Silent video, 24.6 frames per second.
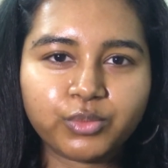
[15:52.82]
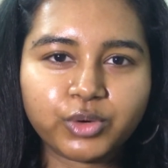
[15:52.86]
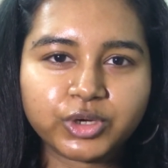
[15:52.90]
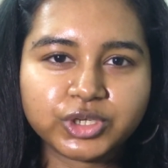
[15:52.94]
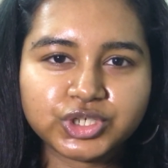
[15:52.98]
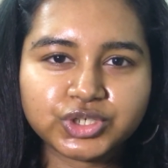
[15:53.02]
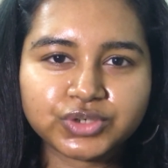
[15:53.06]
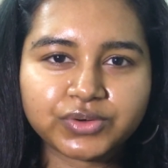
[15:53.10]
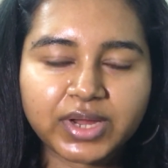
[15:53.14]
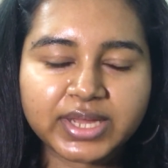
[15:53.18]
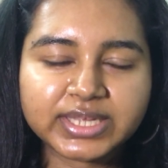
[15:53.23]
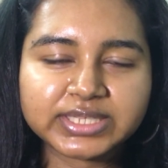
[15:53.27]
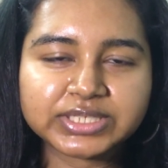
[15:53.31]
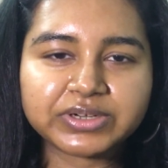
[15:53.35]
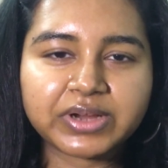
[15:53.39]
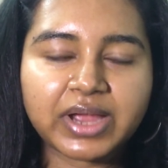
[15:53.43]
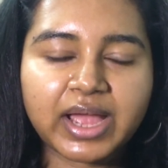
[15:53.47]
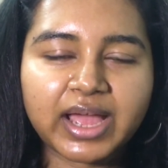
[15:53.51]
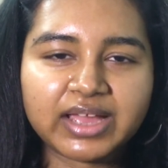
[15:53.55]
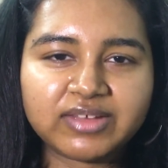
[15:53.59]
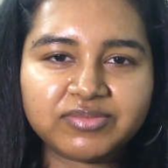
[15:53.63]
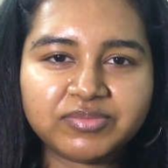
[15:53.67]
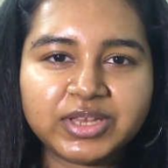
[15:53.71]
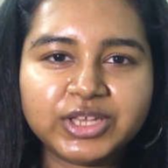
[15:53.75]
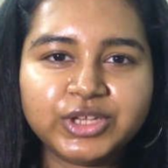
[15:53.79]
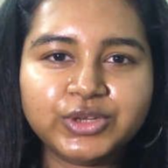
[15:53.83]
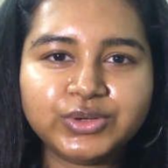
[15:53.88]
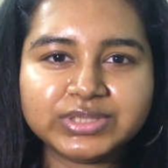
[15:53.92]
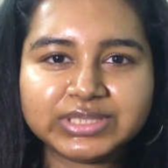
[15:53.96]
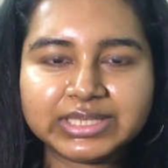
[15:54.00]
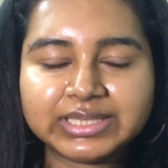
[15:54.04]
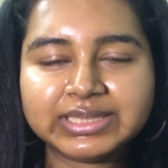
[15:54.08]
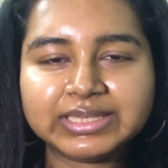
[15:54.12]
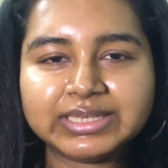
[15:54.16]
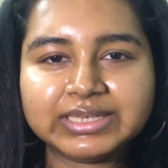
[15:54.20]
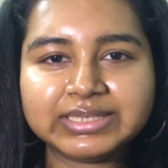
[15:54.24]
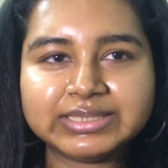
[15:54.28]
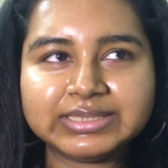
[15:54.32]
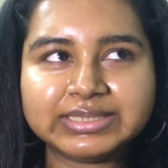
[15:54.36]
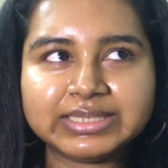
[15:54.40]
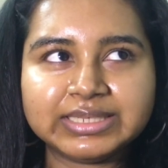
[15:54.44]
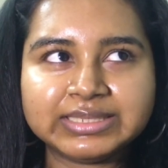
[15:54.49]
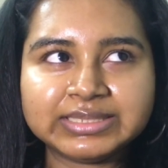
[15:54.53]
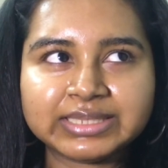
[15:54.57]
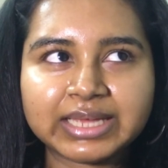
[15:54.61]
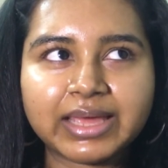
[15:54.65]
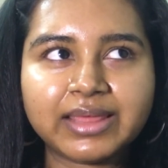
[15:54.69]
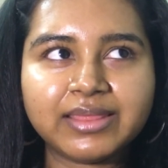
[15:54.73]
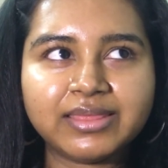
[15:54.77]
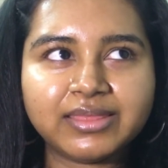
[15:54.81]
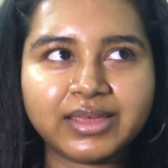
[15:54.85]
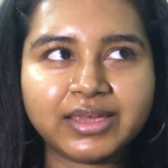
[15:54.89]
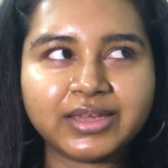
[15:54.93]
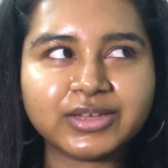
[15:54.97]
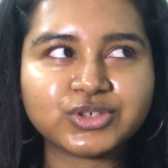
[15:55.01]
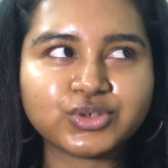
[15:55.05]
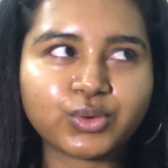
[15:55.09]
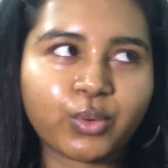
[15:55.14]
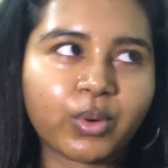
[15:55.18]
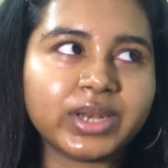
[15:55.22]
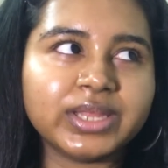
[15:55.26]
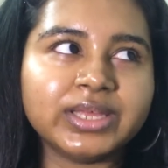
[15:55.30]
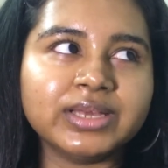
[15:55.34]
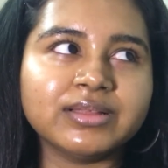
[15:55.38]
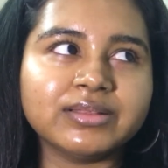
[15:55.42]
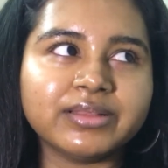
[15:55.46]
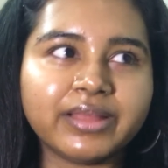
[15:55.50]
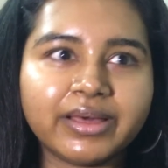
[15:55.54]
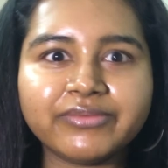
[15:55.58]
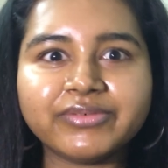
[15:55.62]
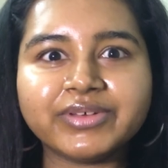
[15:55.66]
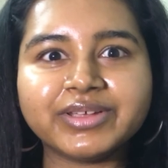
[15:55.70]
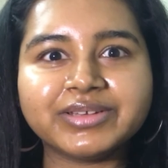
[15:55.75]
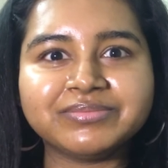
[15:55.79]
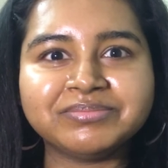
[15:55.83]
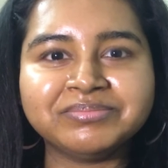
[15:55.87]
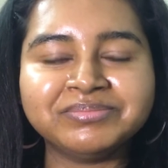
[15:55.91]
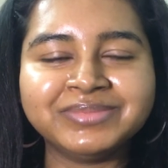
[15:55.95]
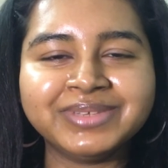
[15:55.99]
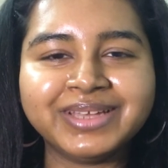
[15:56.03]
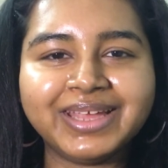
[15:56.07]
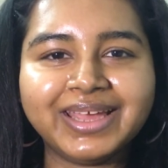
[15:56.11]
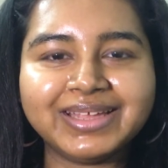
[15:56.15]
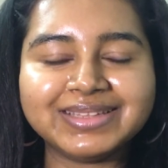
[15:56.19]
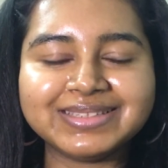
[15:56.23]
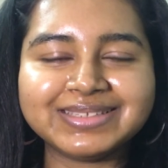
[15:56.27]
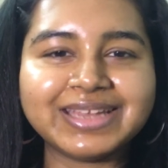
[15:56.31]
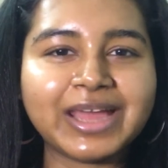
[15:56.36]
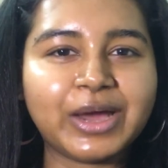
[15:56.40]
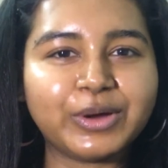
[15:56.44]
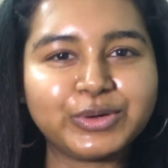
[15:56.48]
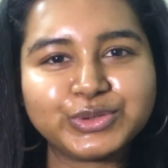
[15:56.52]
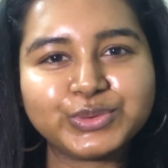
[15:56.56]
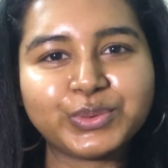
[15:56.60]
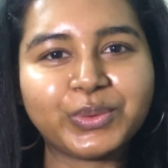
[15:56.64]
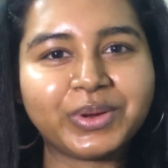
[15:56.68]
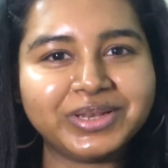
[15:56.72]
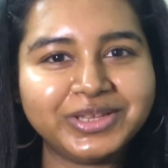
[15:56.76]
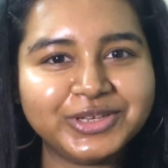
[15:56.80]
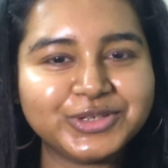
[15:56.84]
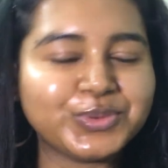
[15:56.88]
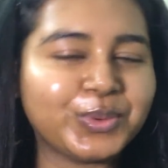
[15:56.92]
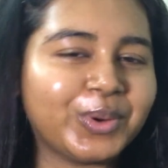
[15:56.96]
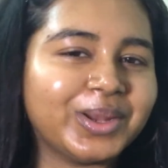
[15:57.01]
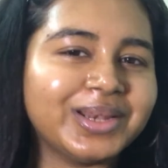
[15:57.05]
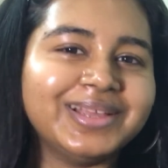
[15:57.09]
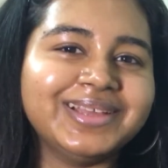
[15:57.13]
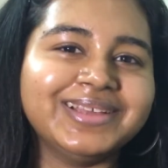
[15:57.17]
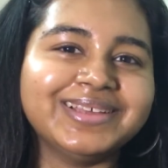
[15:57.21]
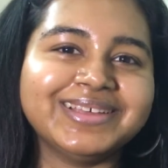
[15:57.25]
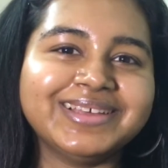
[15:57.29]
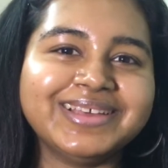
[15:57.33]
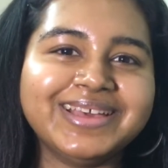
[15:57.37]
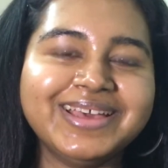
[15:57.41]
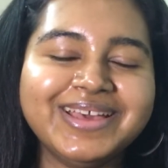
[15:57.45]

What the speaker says: moisturizer. I've been using this since I think 2011. It's now 2020.